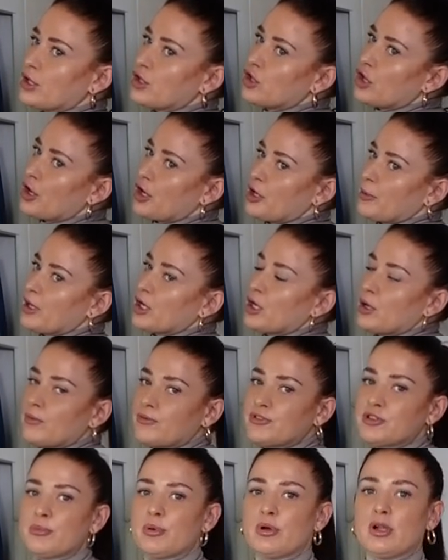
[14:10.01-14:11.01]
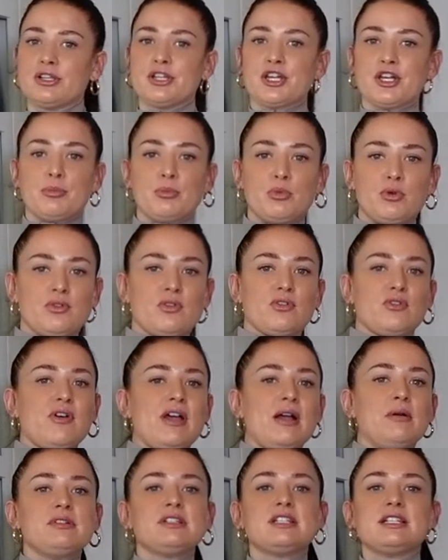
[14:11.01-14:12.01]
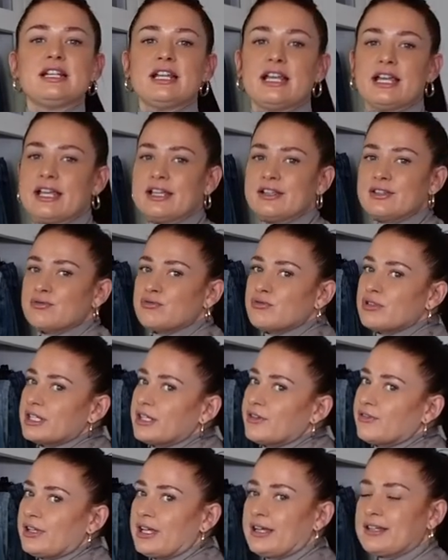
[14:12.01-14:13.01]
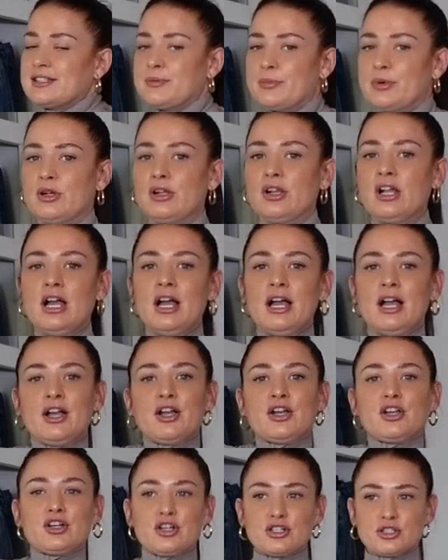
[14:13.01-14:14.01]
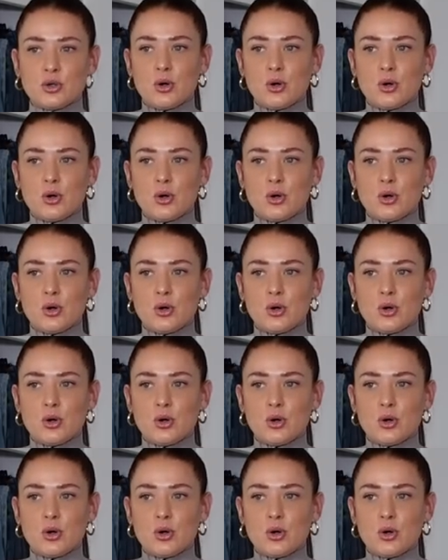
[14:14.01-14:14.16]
You know, you're gonna be comfortable, you can move around in it, it's really flexible, good